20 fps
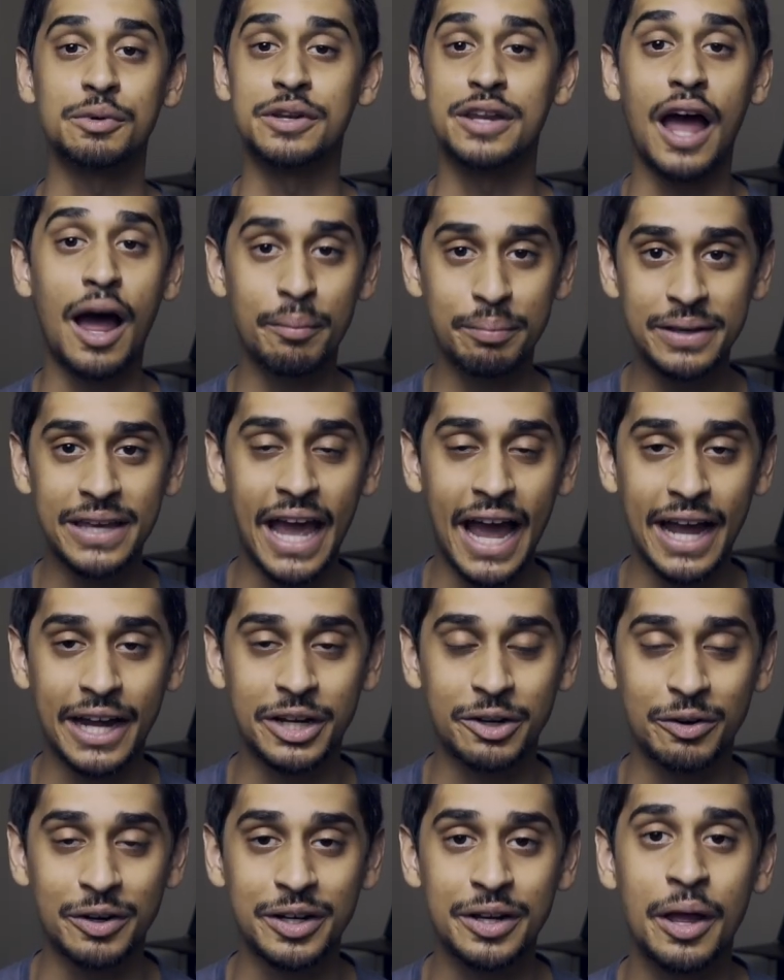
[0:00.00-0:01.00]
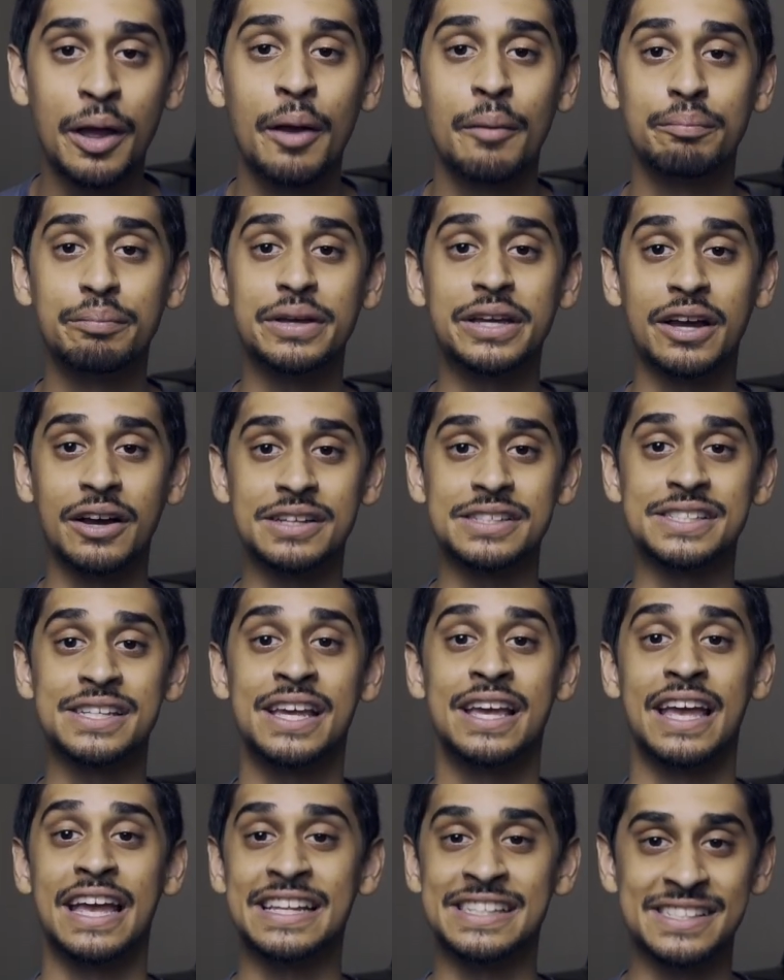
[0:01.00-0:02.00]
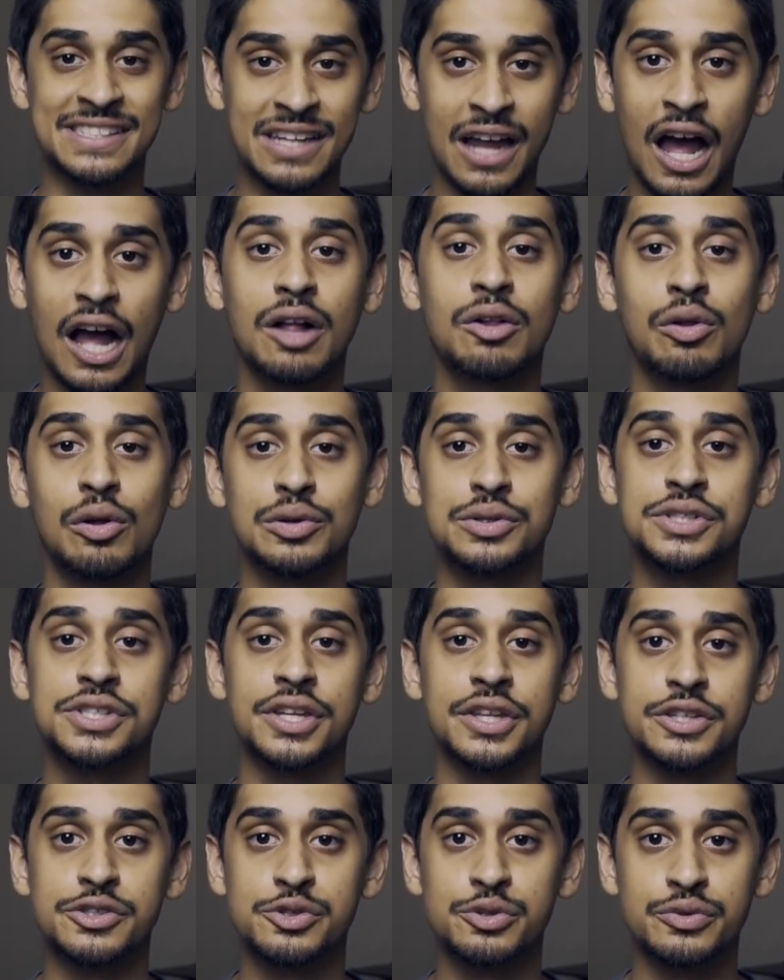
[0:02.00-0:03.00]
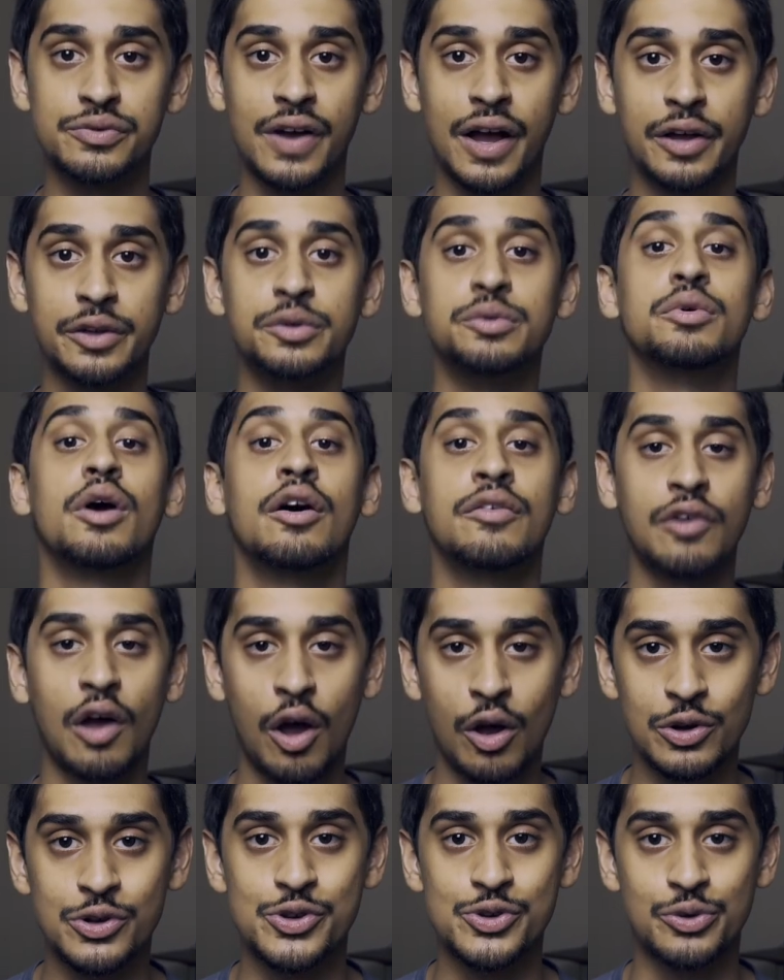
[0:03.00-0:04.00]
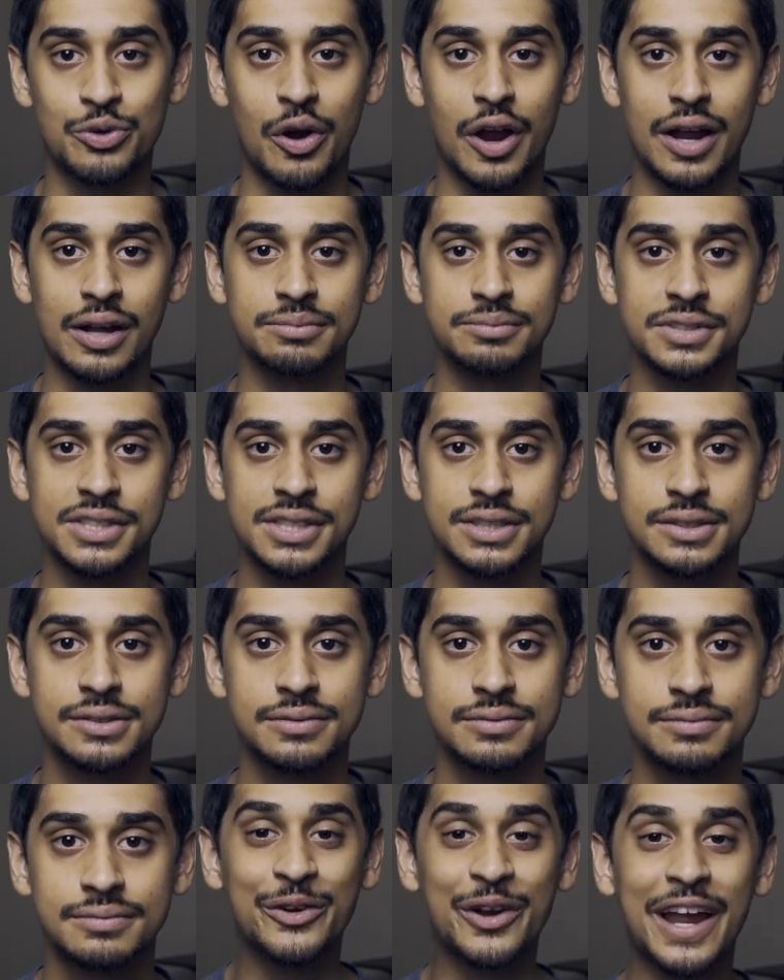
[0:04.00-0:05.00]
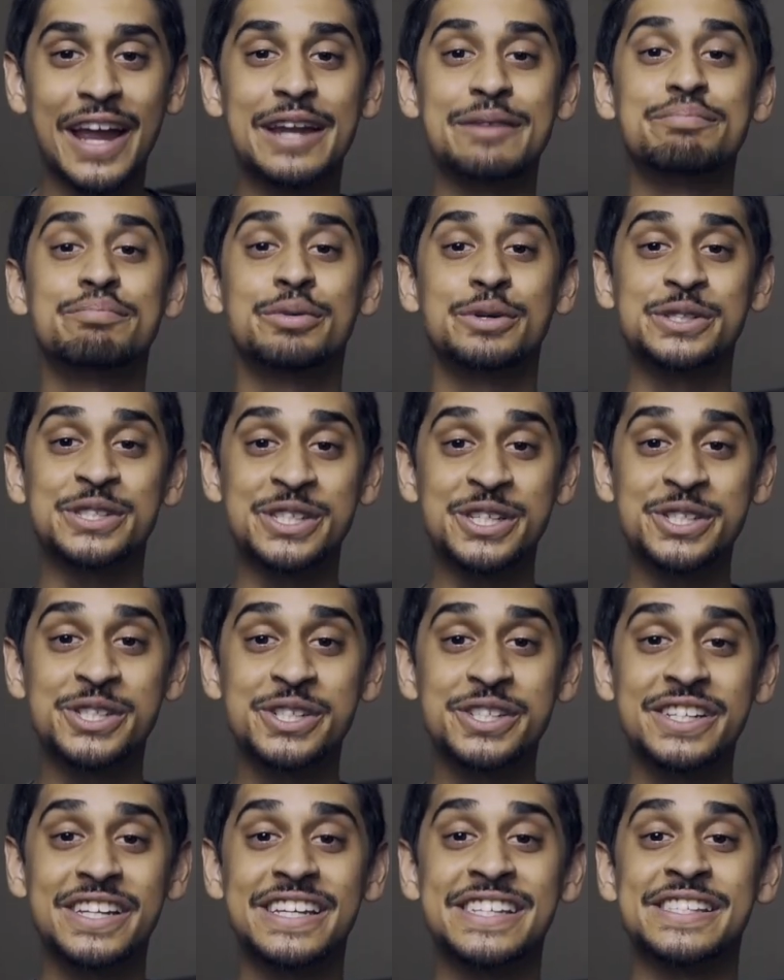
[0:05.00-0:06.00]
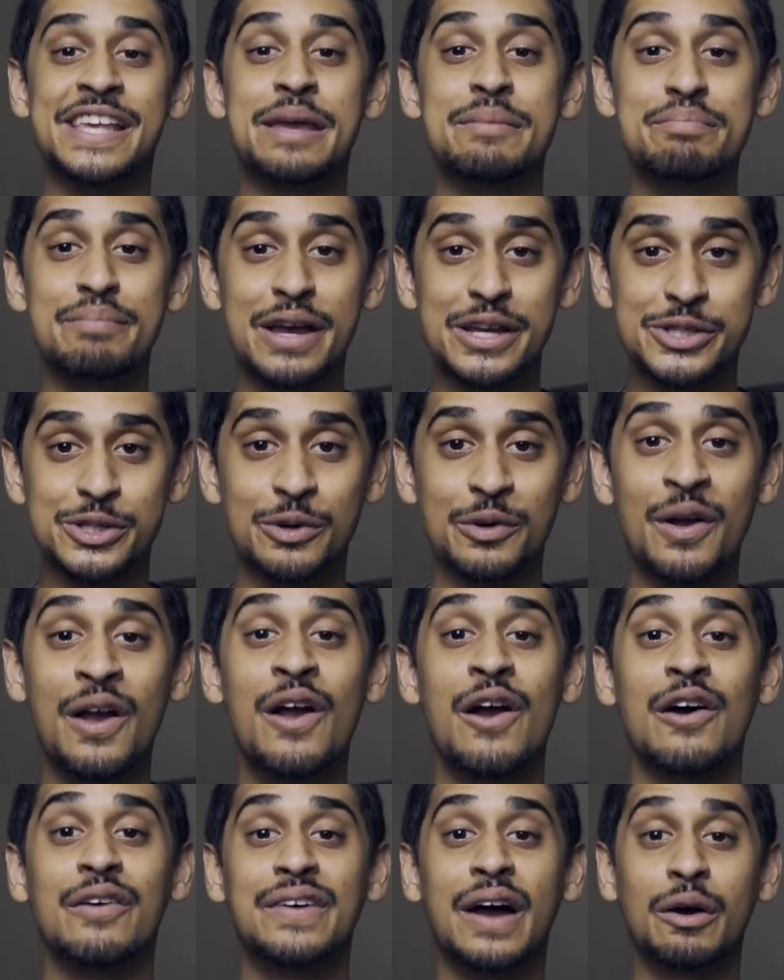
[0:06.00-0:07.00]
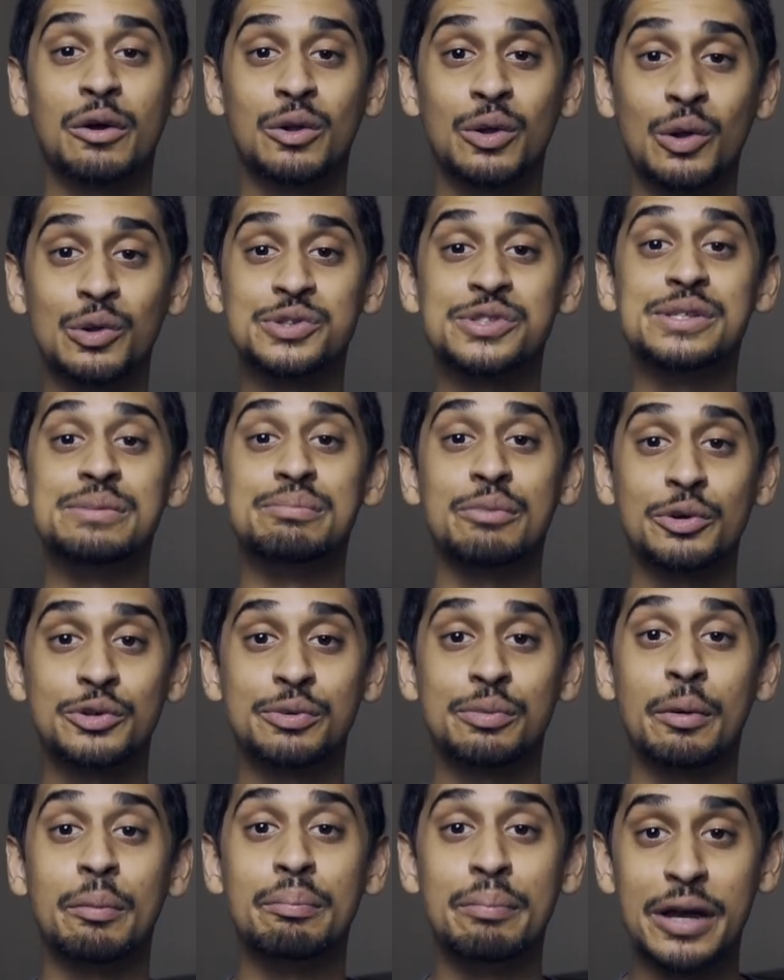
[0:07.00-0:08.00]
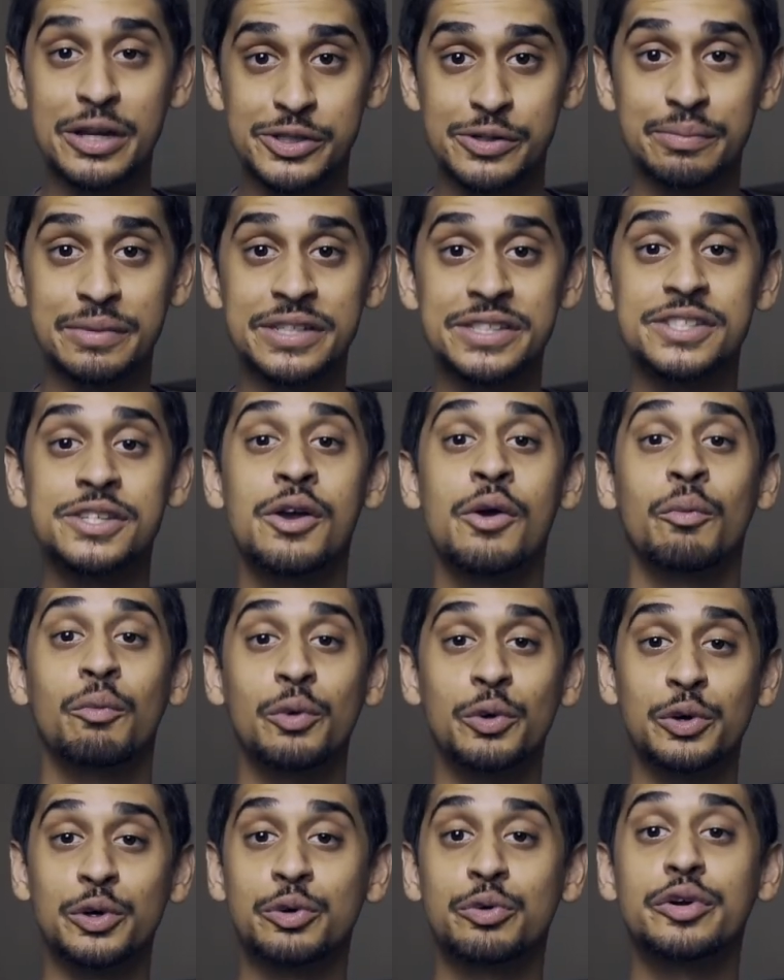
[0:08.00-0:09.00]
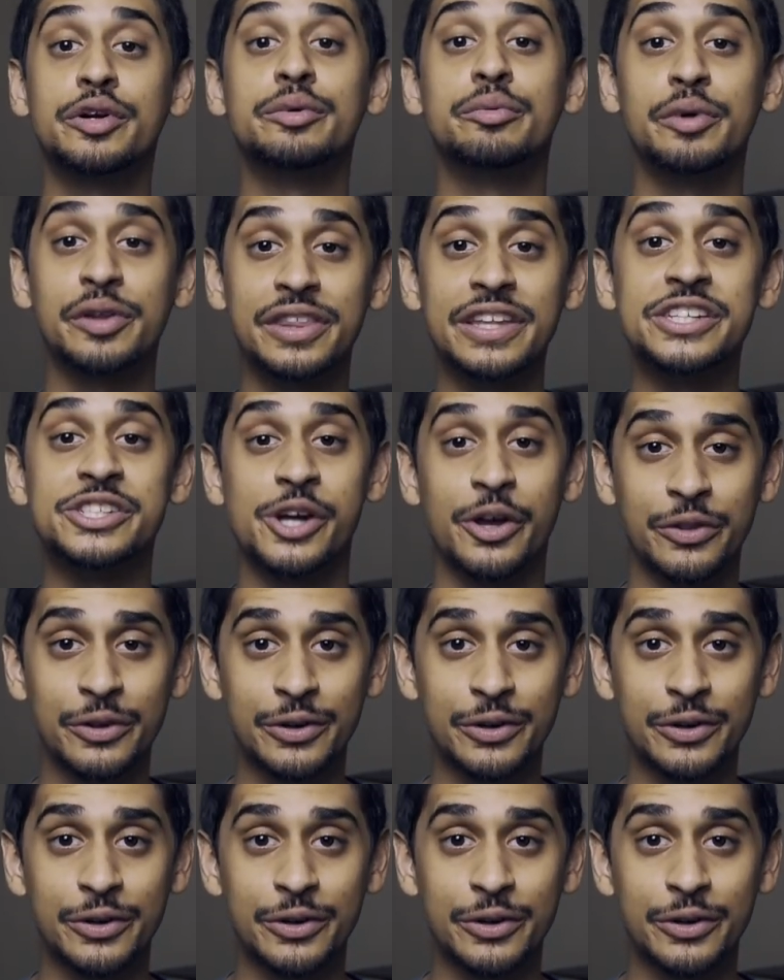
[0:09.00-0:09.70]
This would not be accurate because it's not close to the true value of 100 grams. On the other hand, precision is a measure of how closely multiple measurements will agree with